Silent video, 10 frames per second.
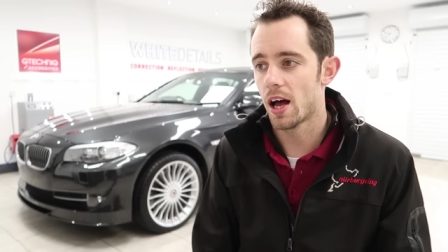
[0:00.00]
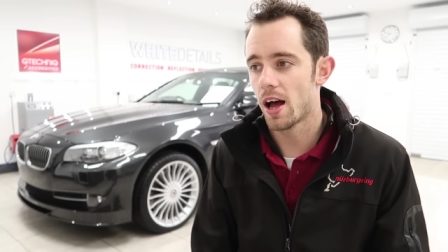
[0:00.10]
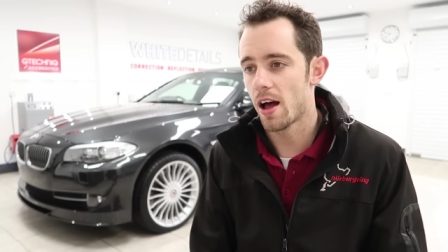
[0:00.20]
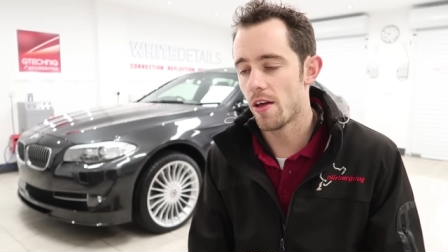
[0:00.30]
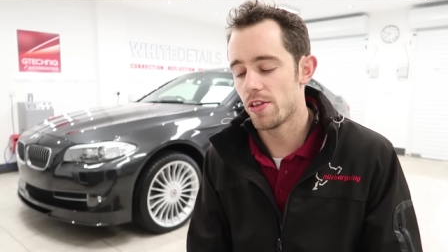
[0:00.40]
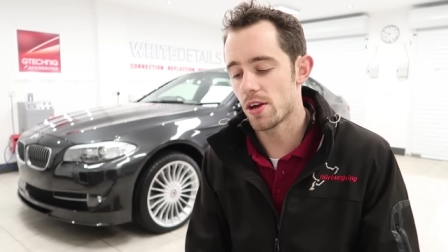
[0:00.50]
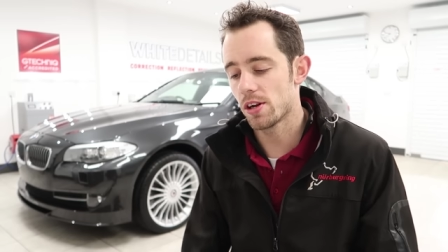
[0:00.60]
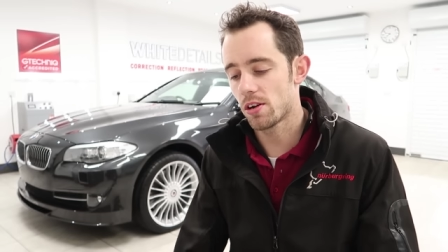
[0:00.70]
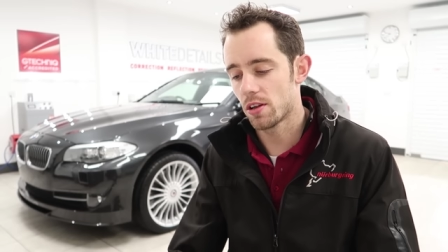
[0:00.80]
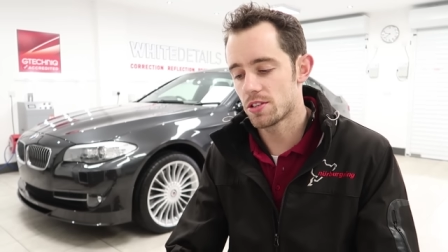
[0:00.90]
Uh, the
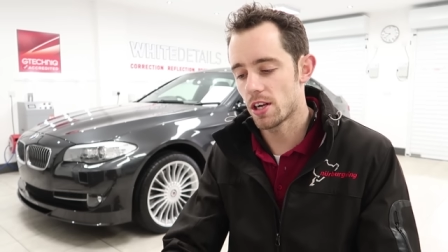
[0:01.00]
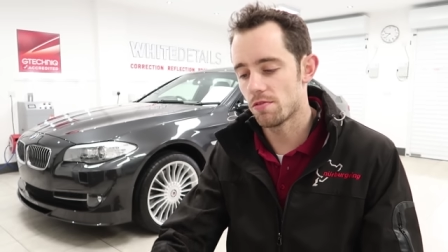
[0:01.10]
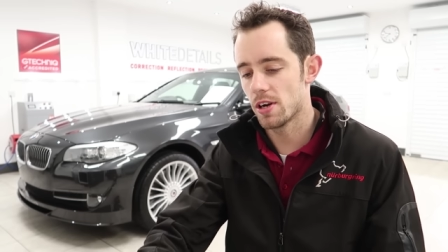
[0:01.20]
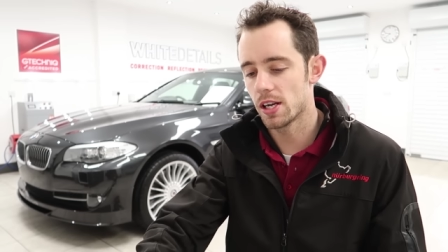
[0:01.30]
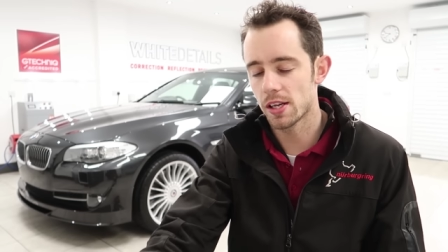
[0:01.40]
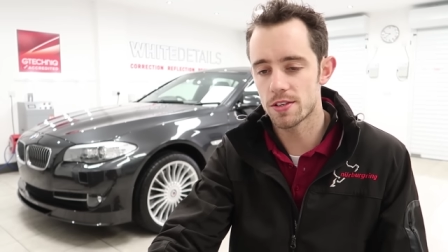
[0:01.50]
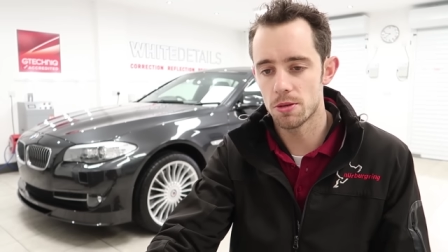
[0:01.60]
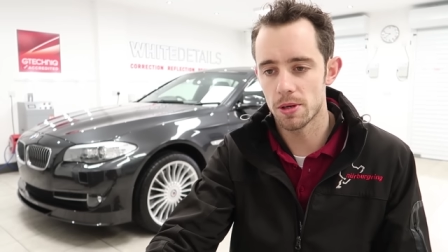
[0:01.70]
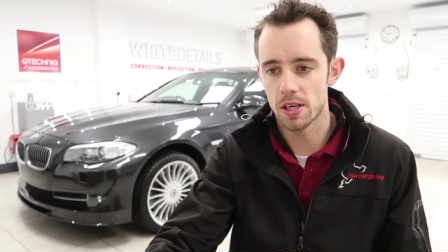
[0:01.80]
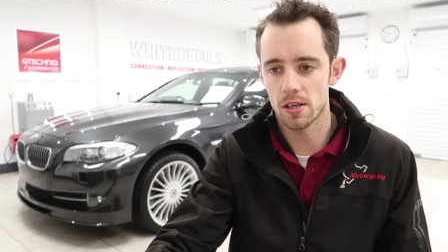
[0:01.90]
only contact really needs
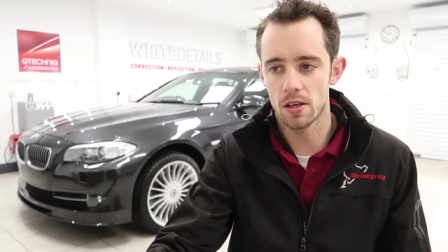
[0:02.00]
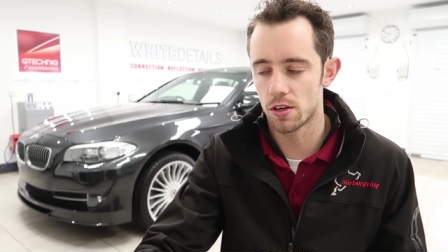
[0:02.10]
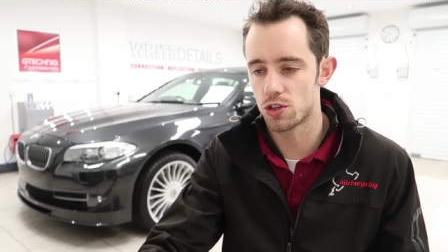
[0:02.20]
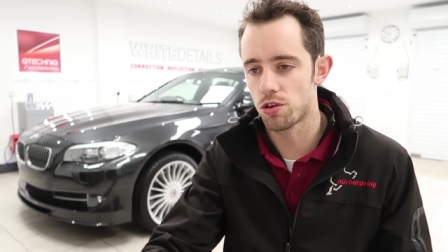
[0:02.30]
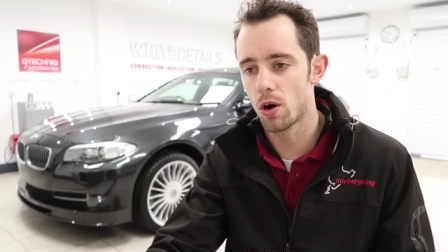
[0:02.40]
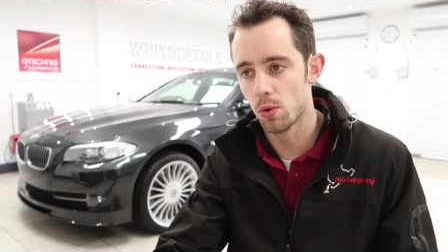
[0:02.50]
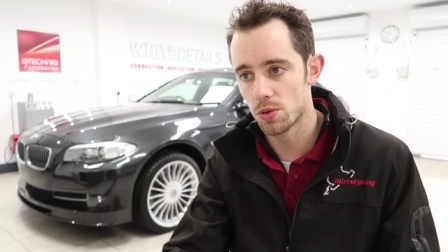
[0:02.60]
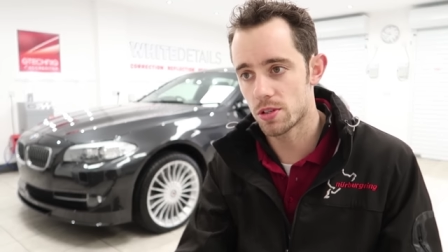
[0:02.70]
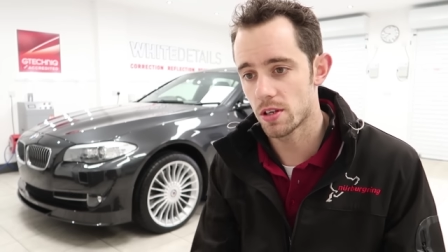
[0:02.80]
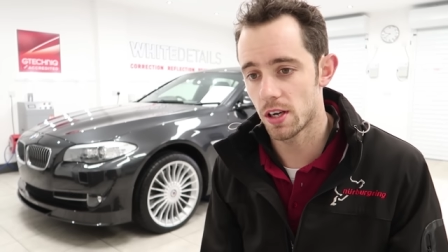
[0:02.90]
to be controlled